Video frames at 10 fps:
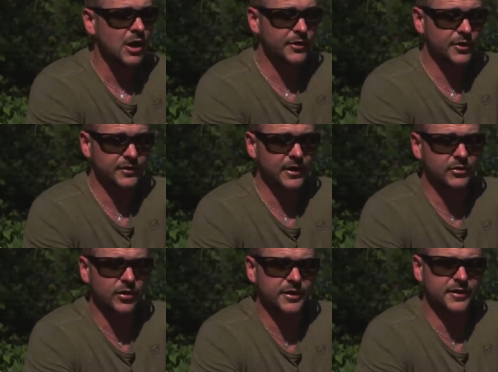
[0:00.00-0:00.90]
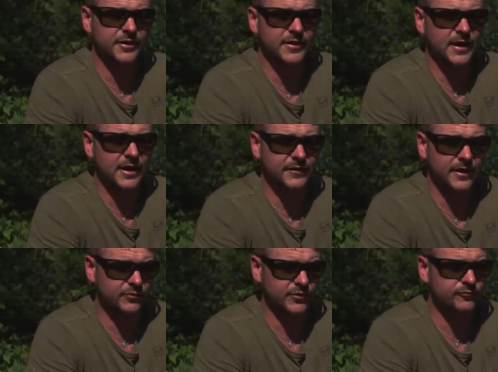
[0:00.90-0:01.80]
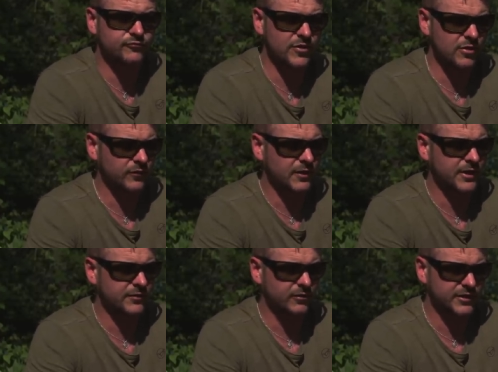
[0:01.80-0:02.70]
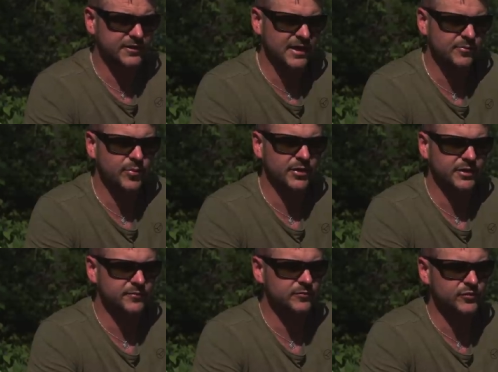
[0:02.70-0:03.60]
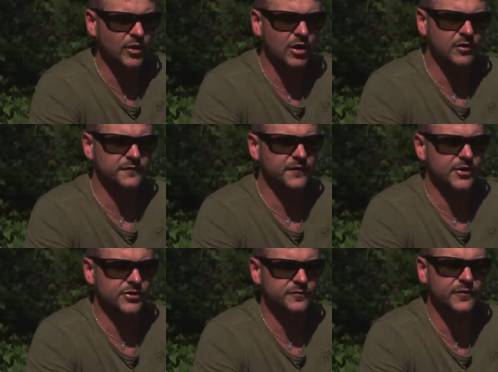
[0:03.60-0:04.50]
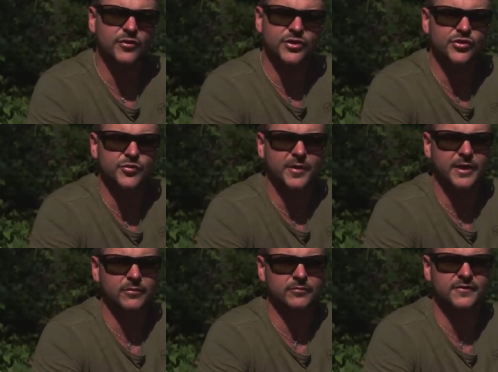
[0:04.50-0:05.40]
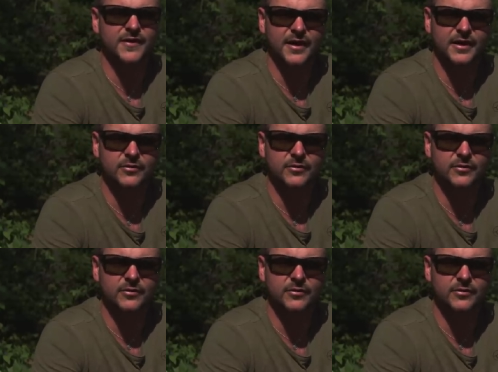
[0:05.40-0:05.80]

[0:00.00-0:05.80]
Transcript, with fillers: And uh, yeah, got it in the net, and that was a real nice, like deep bodied, dark fish, 42 pound, 10